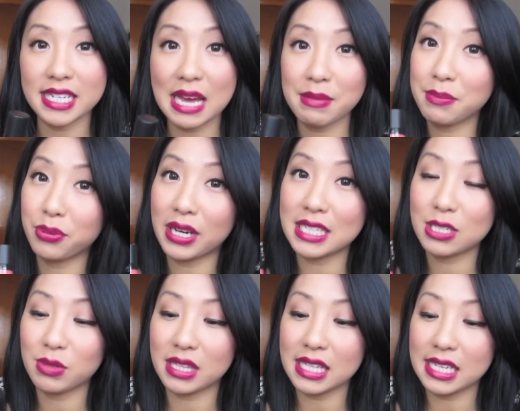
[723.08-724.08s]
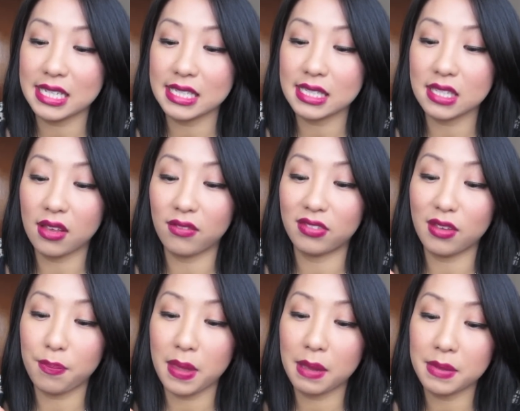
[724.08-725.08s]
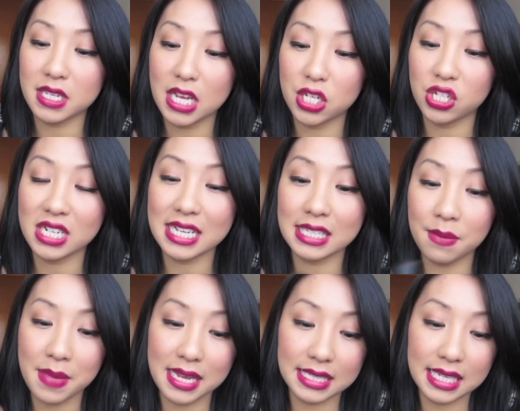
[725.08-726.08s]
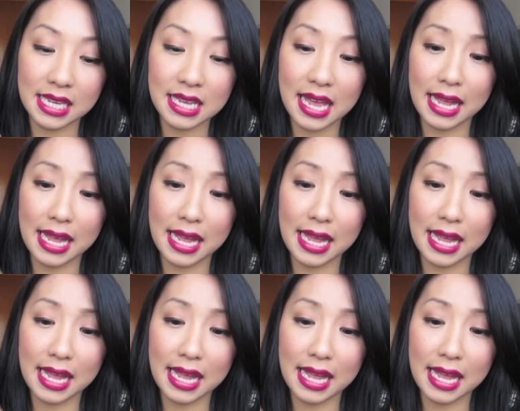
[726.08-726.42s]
damn impressed with these. The pigmentation is amazing,